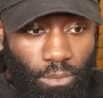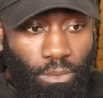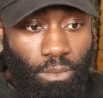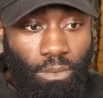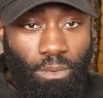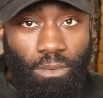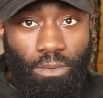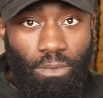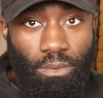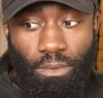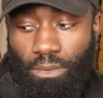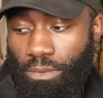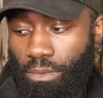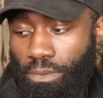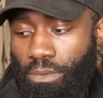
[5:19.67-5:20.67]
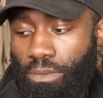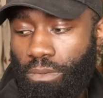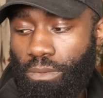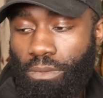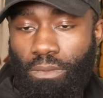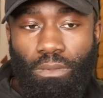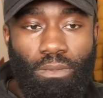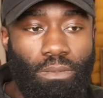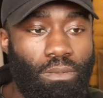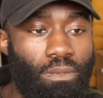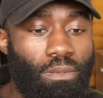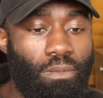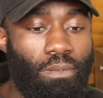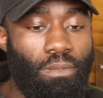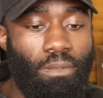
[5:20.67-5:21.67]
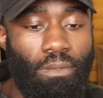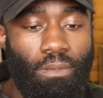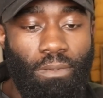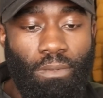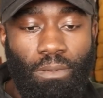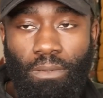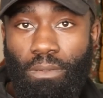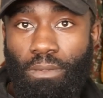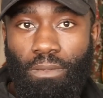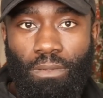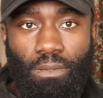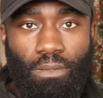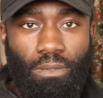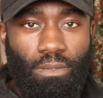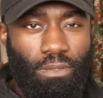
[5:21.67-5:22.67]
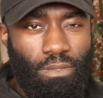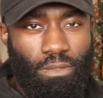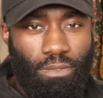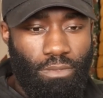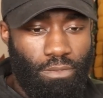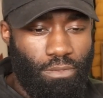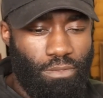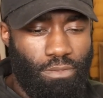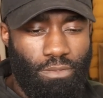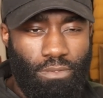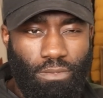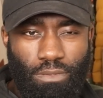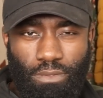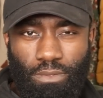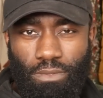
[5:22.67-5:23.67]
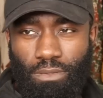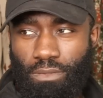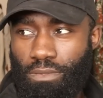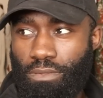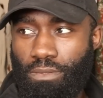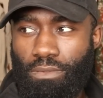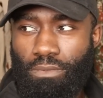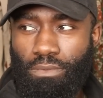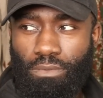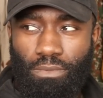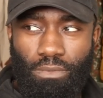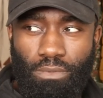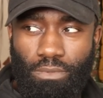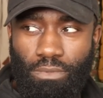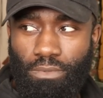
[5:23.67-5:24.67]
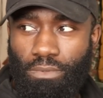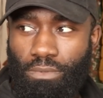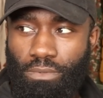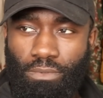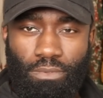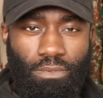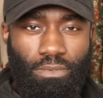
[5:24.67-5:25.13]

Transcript: Nothing is said.